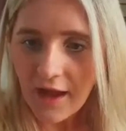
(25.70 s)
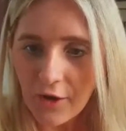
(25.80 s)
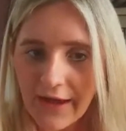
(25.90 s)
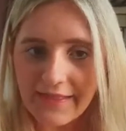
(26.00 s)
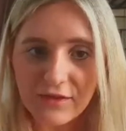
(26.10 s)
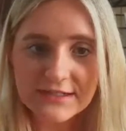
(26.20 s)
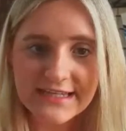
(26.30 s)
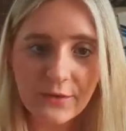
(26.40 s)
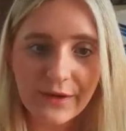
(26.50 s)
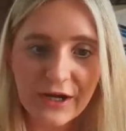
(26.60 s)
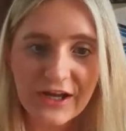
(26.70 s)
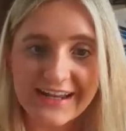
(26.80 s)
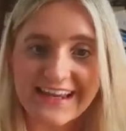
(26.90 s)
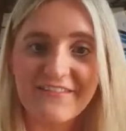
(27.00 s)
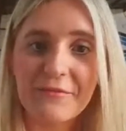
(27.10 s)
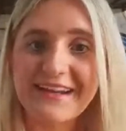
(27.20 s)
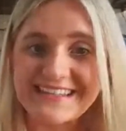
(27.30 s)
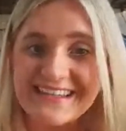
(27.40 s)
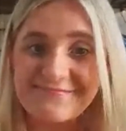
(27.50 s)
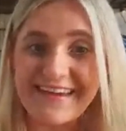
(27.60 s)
Okay, looks like we are good. Can everybody see